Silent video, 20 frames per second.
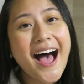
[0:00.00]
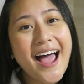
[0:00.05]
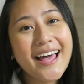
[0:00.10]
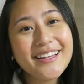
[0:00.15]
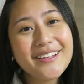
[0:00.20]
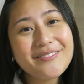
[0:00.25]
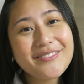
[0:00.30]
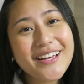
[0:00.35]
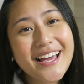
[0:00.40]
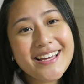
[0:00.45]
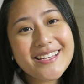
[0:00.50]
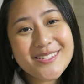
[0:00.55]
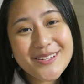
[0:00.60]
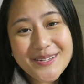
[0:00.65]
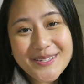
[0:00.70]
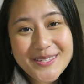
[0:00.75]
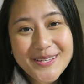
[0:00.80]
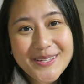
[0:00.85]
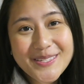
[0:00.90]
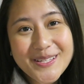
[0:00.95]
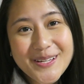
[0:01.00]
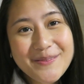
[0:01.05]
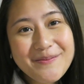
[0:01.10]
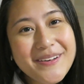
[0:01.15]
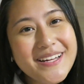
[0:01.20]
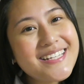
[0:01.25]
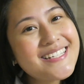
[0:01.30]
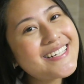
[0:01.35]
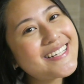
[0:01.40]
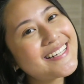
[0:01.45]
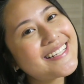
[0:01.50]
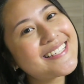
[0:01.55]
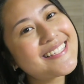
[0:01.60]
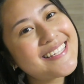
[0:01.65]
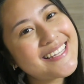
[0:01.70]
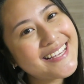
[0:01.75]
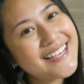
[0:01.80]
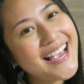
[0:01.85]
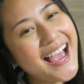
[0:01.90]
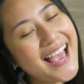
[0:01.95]
I love you guys so, so, so much. And I'll
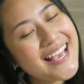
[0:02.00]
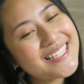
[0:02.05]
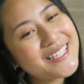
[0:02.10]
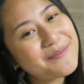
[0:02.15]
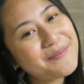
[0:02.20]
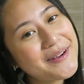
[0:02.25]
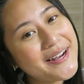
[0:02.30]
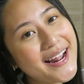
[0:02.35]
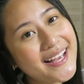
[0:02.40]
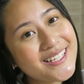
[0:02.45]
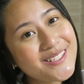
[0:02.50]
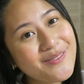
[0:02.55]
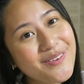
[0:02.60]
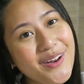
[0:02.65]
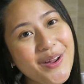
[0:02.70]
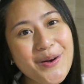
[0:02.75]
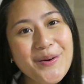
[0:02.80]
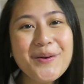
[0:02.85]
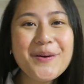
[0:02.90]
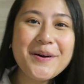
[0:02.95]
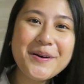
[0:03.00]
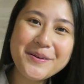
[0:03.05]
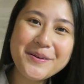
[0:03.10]
see you guys in my next video.